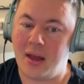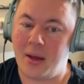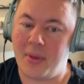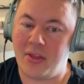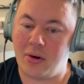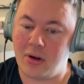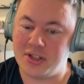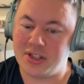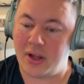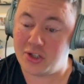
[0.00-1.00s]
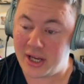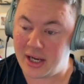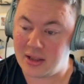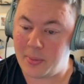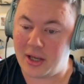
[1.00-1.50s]
They're also
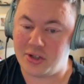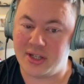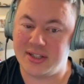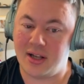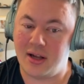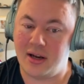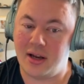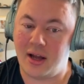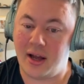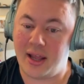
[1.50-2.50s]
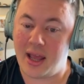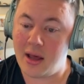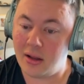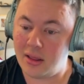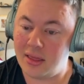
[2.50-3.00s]
educating the patients on eye
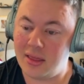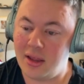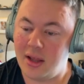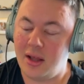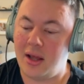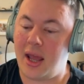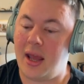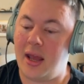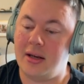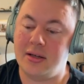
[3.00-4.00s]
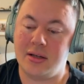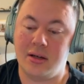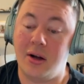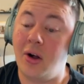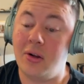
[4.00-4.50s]
health and
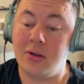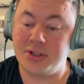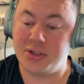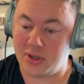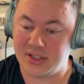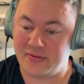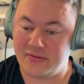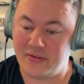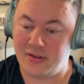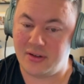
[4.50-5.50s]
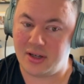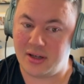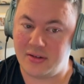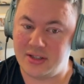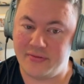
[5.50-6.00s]
all sorts of
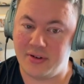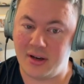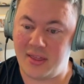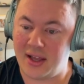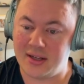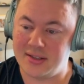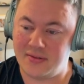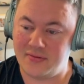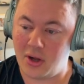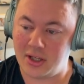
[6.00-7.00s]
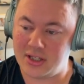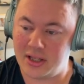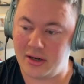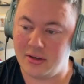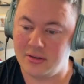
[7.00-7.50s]
different things that fall into
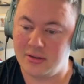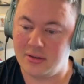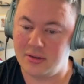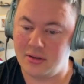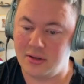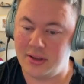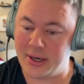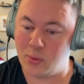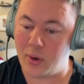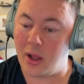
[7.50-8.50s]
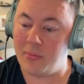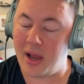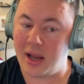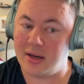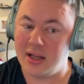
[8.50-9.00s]
their realm.
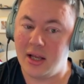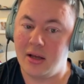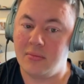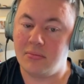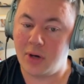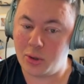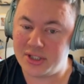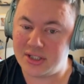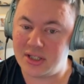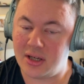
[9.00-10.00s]
And most